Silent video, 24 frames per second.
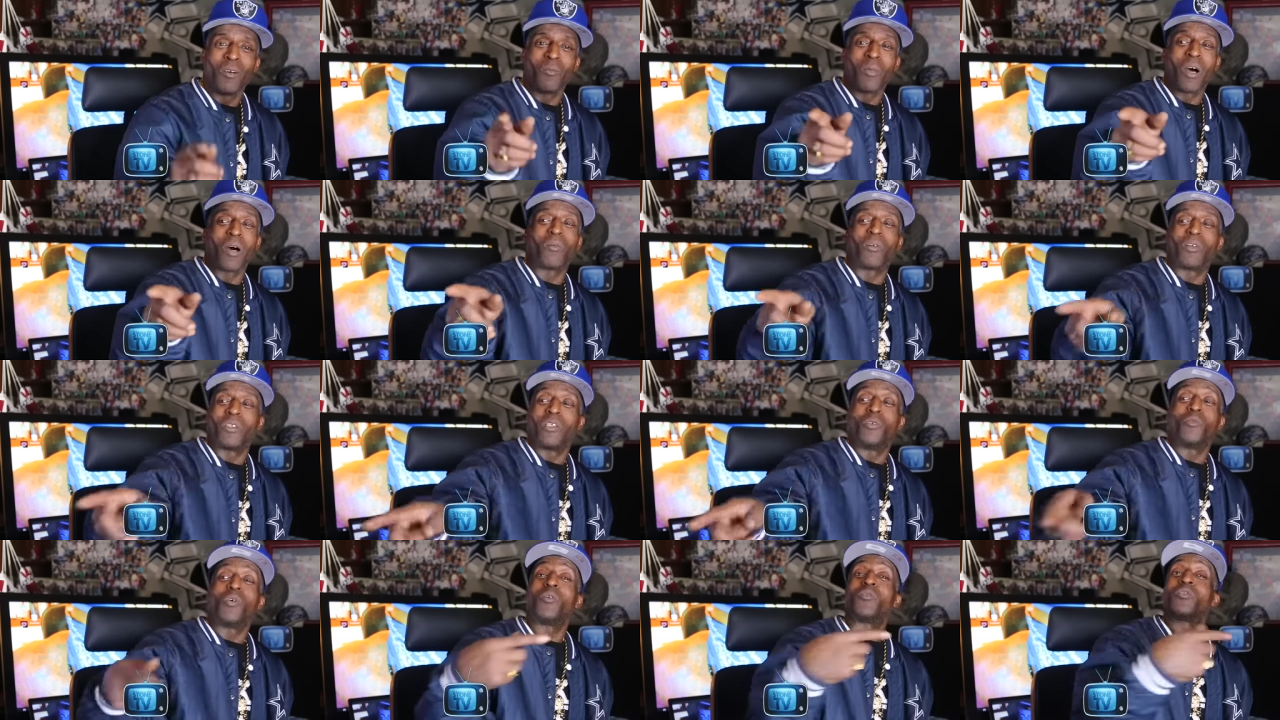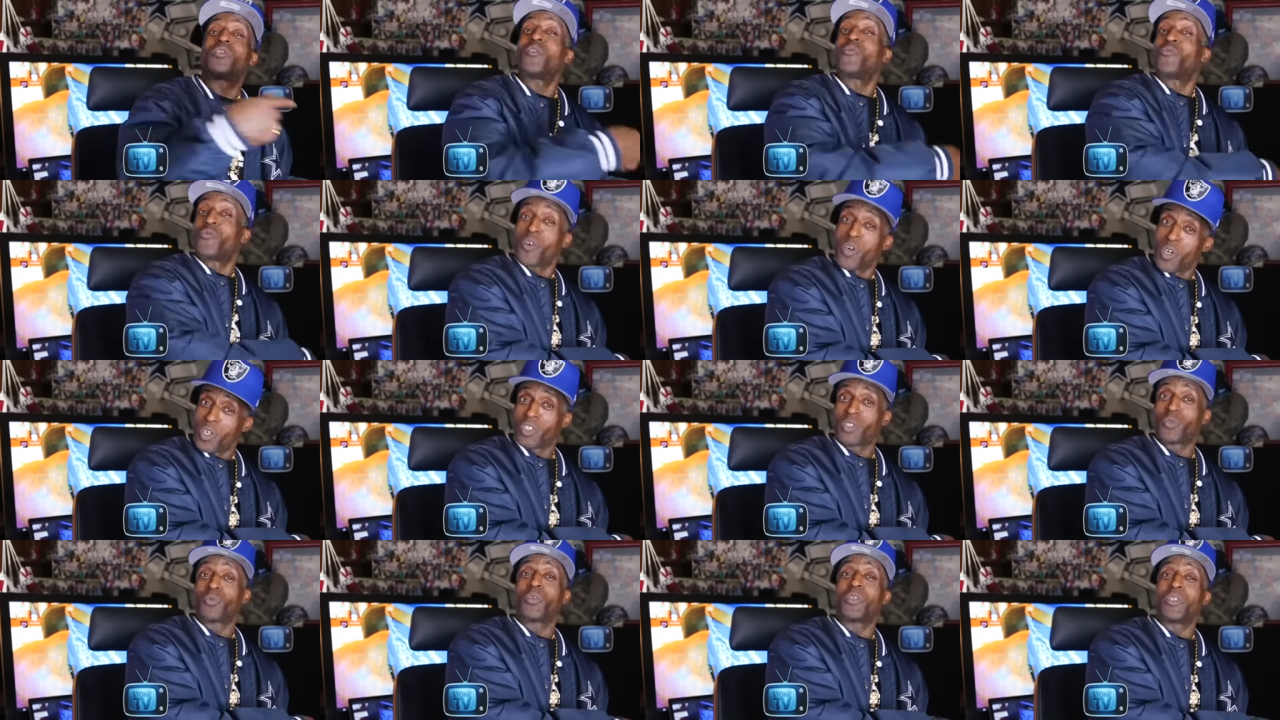Mama, what was the
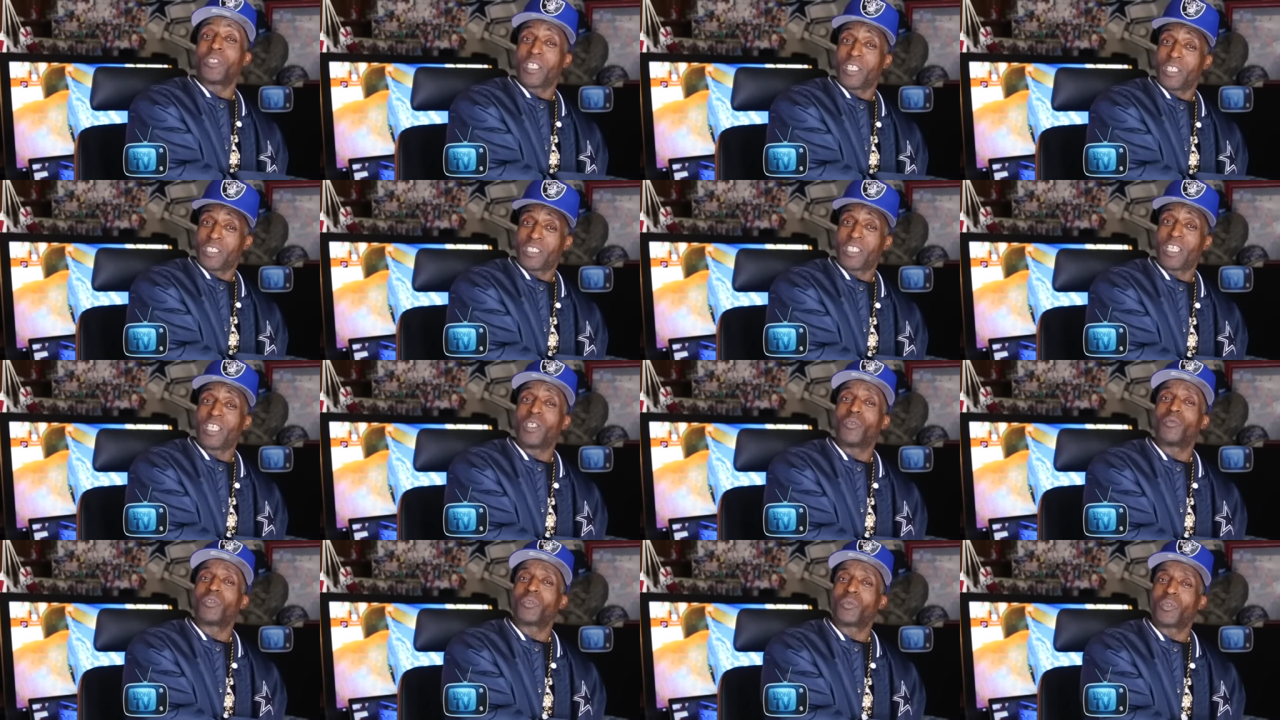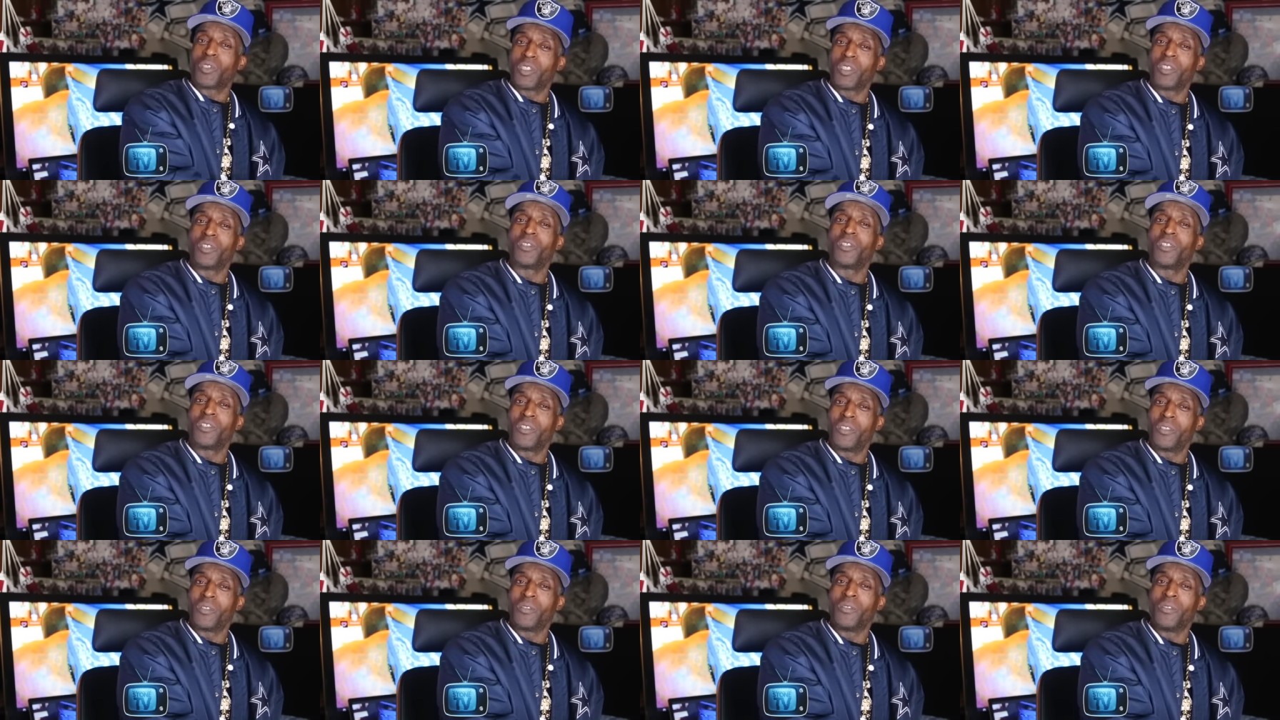first word they said he was put here to
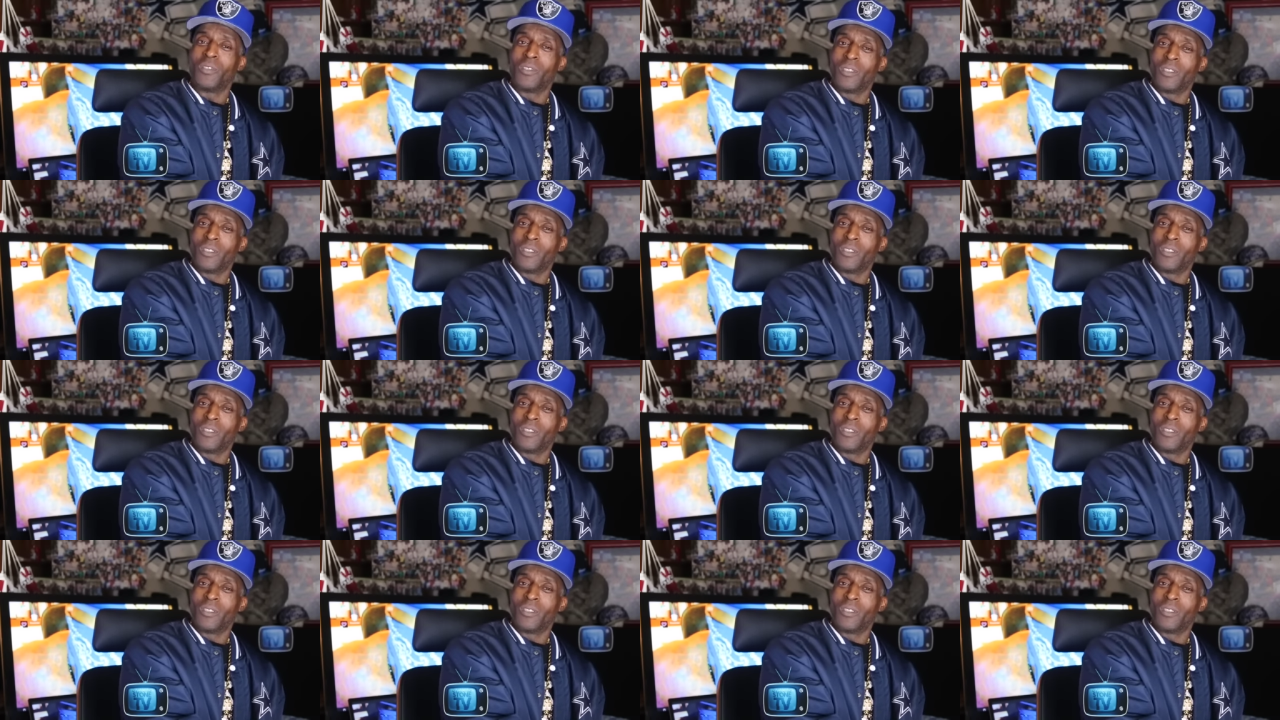do?